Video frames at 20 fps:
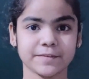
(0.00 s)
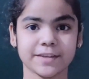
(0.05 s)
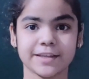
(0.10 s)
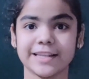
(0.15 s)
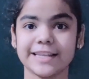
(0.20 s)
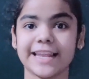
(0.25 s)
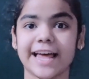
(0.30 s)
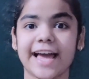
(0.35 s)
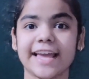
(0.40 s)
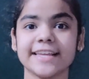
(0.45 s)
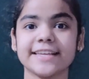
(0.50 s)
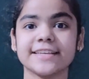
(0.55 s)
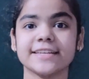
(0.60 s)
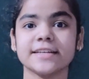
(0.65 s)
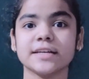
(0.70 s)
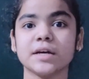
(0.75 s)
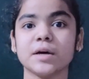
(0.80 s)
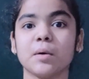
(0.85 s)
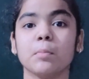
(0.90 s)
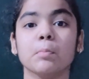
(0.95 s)
like
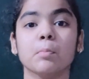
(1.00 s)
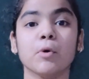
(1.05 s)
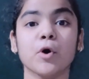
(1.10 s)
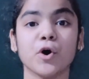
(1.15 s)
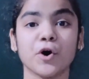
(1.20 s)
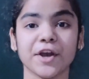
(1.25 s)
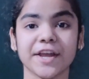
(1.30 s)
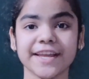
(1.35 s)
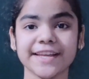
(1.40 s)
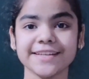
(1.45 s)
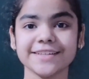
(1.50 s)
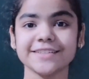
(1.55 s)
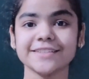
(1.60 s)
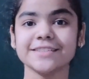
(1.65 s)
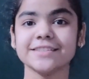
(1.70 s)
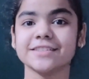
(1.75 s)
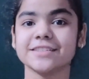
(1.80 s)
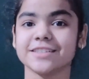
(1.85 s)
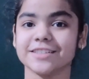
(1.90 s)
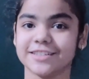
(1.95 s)
boy,
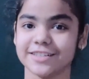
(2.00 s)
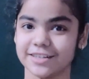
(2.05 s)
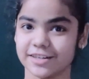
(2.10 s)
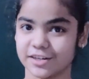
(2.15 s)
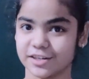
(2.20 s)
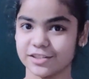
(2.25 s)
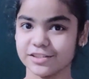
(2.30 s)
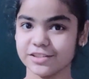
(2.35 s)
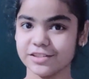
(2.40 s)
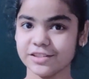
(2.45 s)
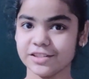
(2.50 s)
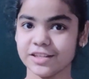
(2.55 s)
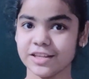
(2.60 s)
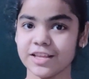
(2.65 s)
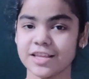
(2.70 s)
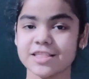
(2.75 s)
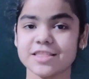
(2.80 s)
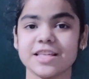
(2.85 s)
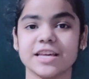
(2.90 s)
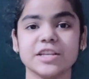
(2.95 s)
girl,
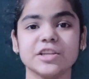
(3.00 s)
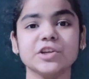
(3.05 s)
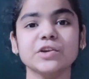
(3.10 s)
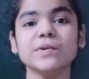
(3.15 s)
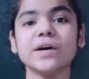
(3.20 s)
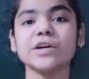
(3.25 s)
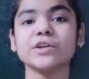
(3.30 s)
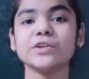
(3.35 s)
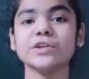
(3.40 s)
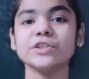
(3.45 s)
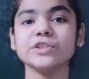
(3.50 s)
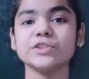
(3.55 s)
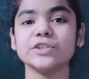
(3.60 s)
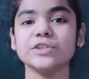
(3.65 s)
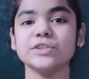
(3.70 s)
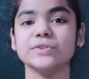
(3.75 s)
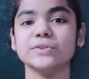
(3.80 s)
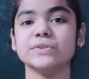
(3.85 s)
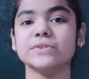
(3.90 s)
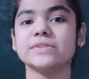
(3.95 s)
then you are going to
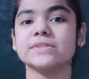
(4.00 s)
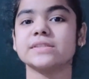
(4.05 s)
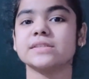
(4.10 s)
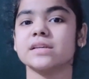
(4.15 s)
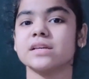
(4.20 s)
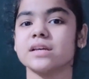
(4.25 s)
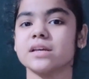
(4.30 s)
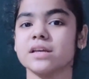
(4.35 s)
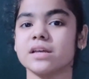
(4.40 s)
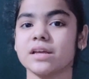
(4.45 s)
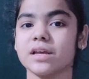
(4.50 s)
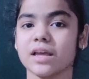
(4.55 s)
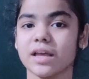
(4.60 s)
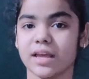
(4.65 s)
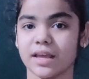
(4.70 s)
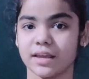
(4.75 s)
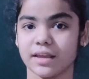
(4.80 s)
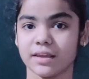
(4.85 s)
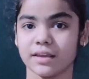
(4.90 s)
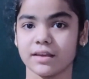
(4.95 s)
use
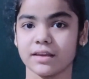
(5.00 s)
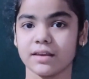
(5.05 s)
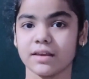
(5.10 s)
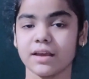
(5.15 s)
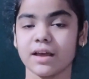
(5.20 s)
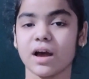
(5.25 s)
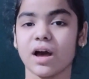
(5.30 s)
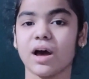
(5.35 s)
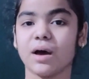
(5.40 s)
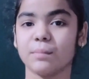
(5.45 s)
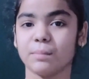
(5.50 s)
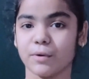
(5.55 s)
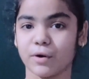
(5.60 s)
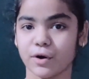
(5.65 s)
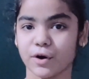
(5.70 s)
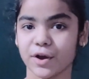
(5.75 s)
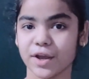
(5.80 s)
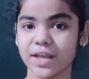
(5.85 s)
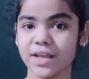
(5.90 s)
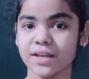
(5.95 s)
a
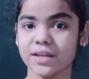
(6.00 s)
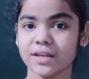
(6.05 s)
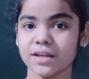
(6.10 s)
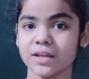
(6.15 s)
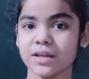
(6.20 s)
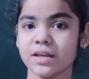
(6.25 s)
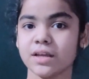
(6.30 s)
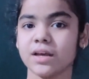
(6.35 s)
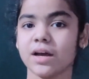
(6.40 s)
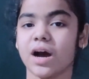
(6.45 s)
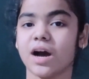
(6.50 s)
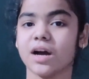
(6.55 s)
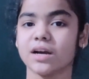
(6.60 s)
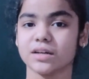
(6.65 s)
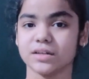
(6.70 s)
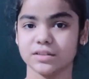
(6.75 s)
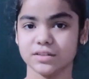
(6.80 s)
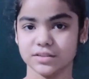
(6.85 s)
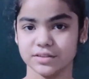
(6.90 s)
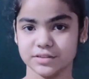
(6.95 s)
boy, a
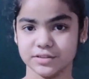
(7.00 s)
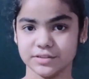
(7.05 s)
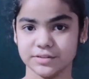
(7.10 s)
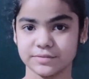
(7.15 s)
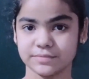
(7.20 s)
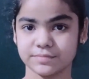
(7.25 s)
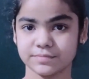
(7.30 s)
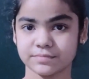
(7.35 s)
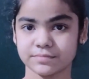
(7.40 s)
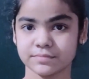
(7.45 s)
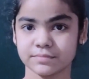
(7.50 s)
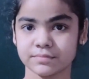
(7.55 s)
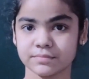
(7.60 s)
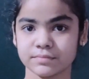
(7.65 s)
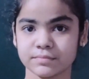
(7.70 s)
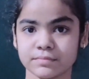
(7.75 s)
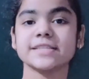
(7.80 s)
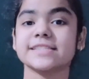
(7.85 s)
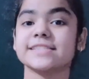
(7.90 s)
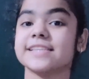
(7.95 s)
girl.
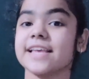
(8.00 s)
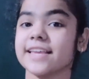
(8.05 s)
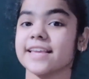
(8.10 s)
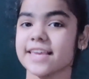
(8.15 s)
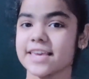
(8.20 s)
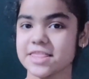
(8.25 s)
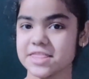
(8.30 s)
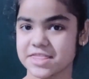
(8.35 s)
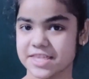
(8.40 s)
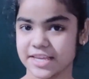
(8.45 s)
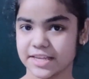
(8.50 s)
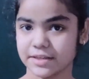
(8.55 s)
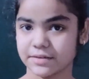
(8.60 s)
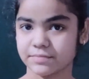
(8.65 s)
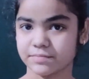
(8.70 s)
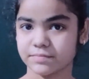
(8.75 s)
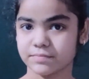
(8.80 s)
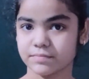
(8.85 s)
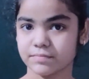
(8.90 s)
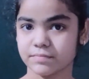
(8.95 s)
Second thing,